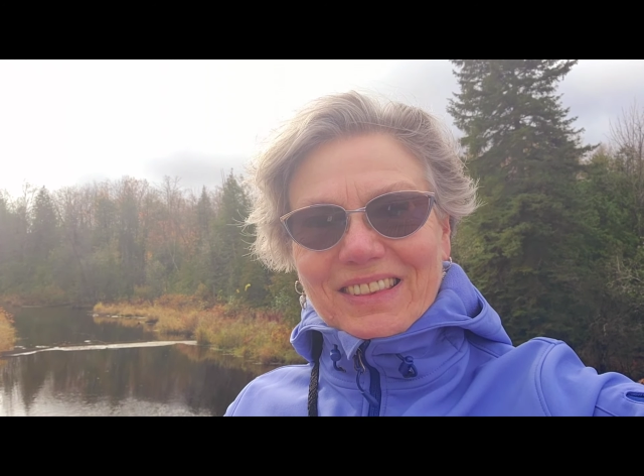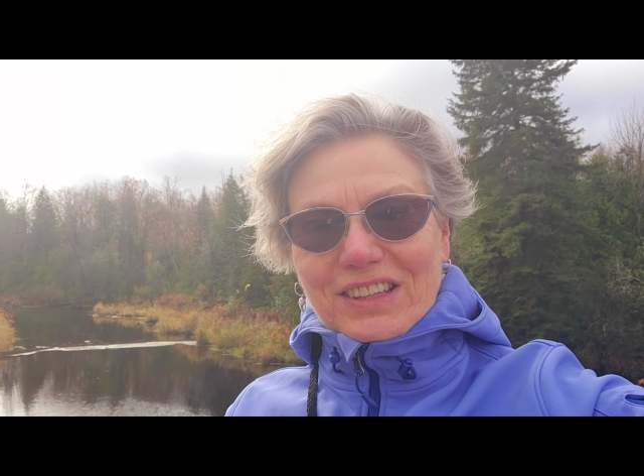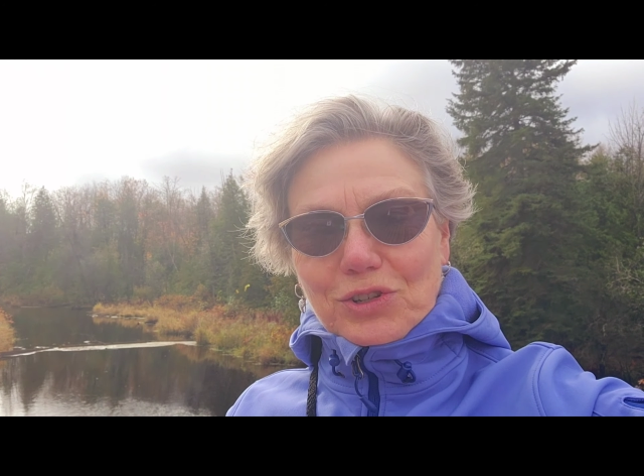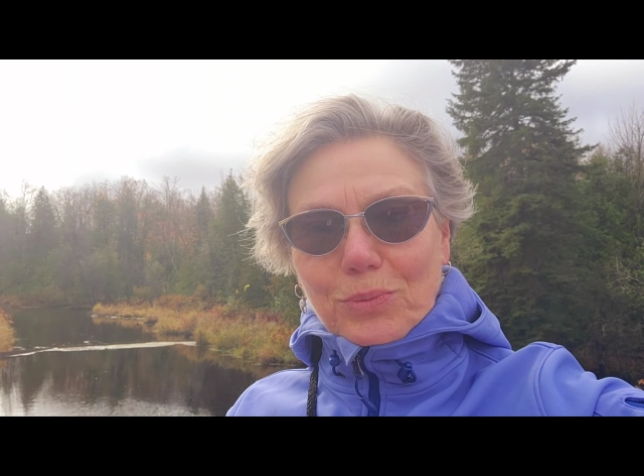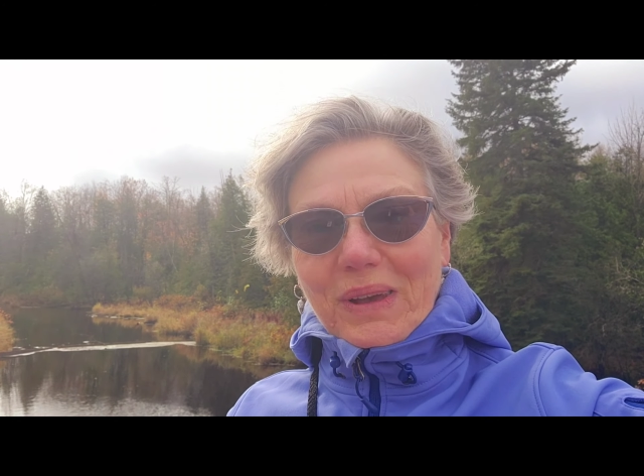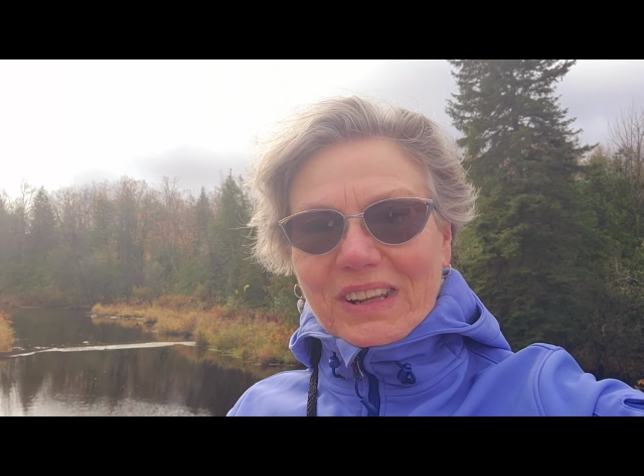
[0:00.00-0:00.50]

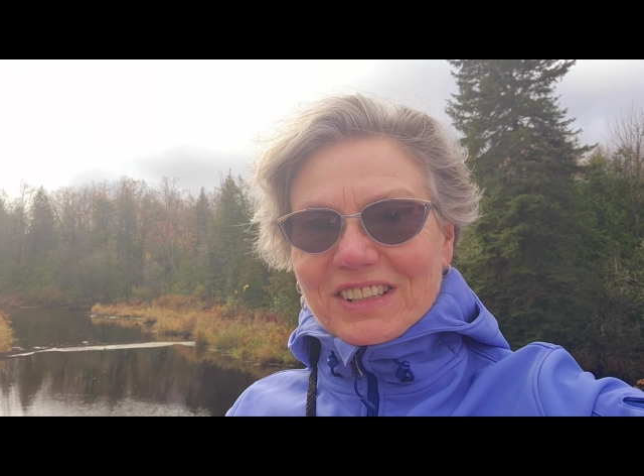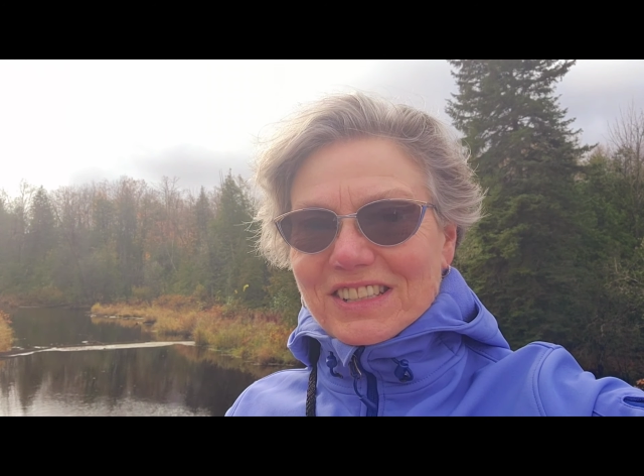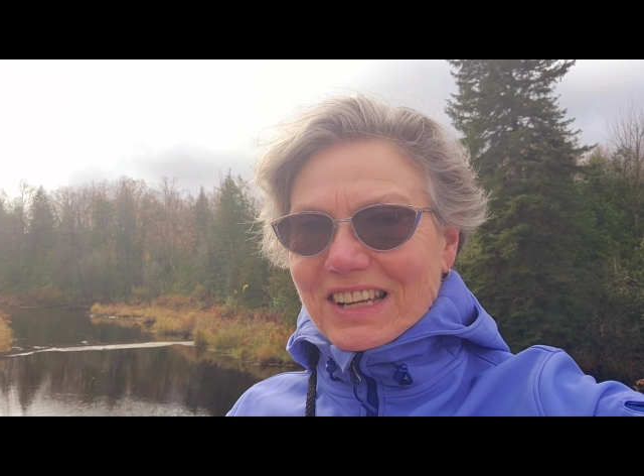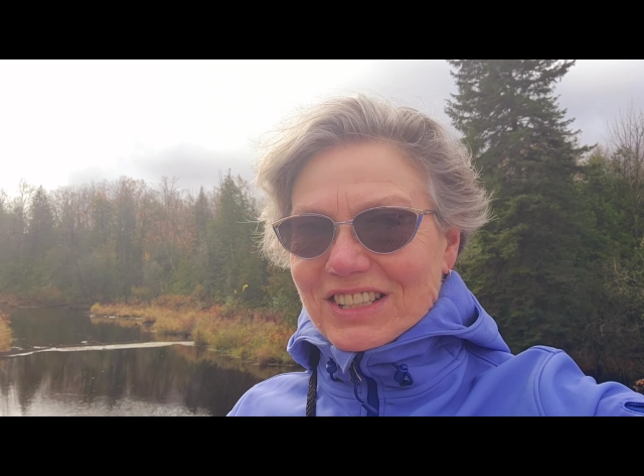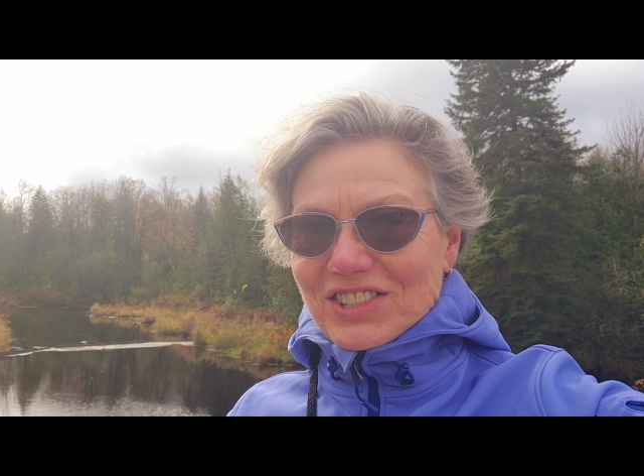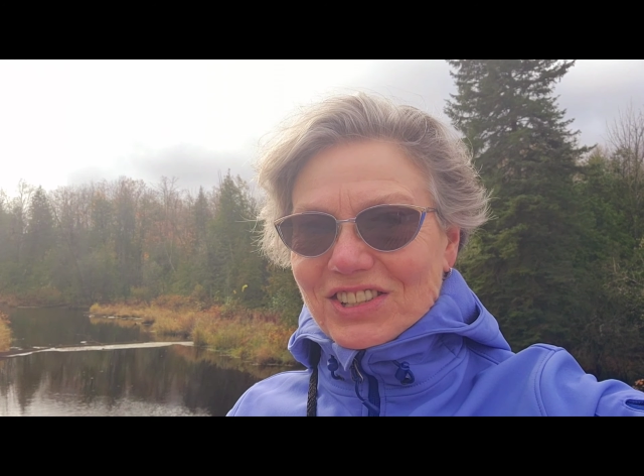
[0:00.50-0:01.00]
that you paid
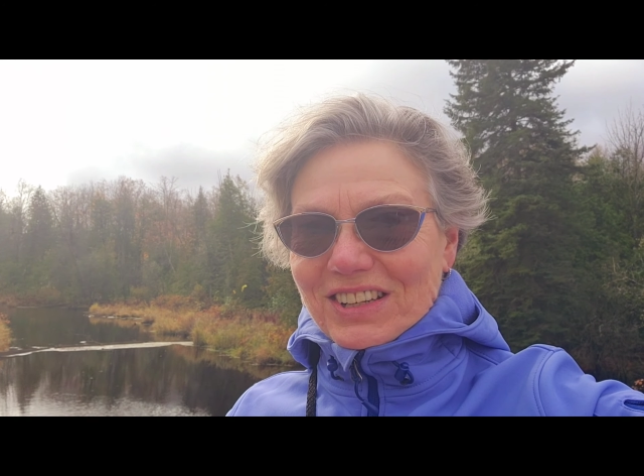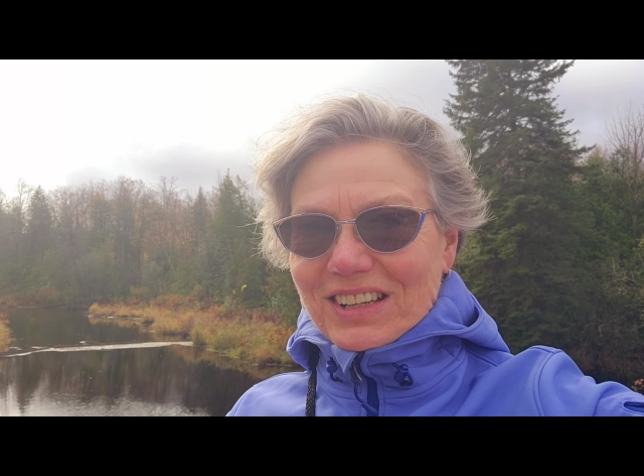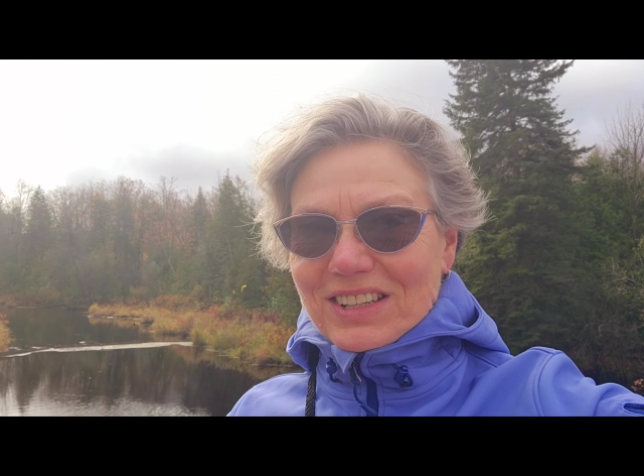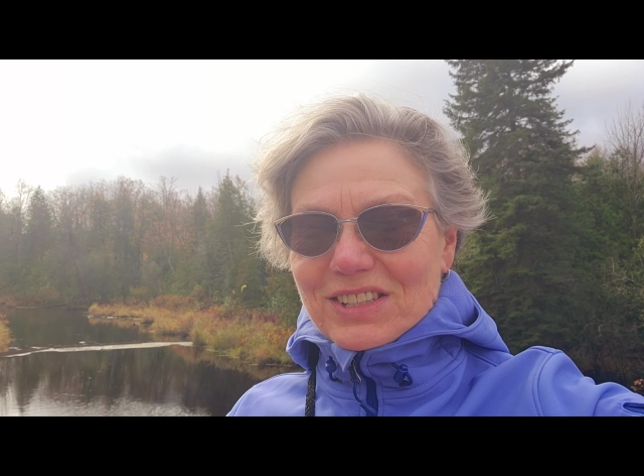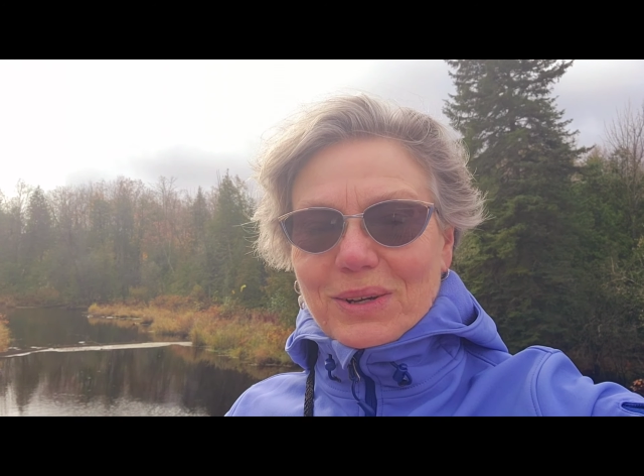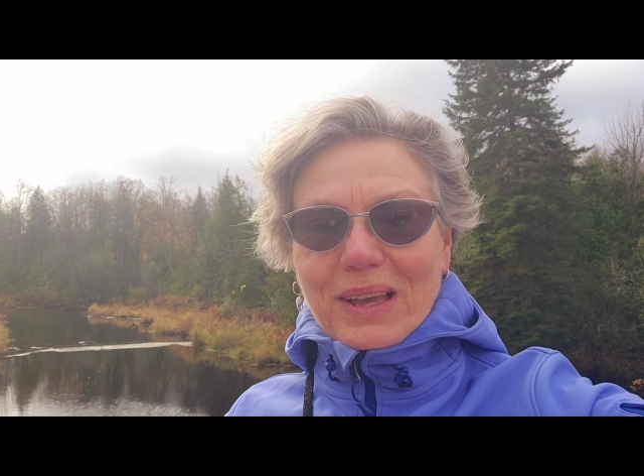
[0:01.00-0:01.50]
attention
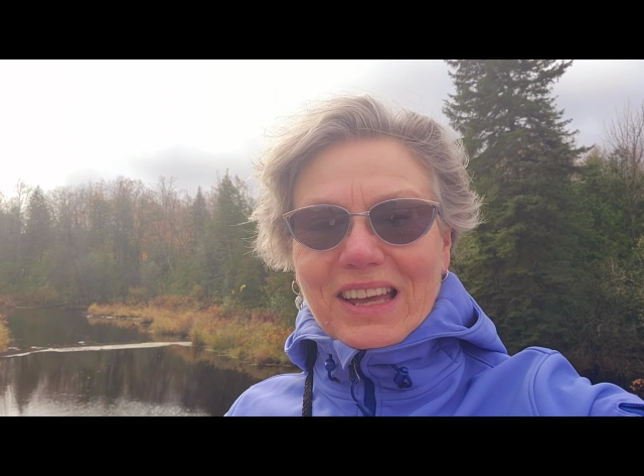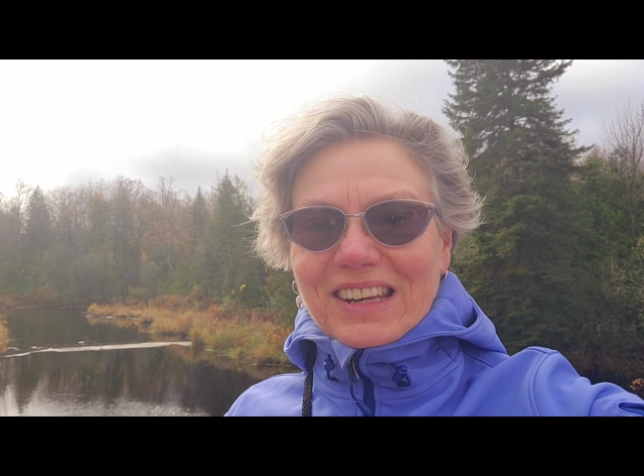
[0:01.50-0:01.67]
to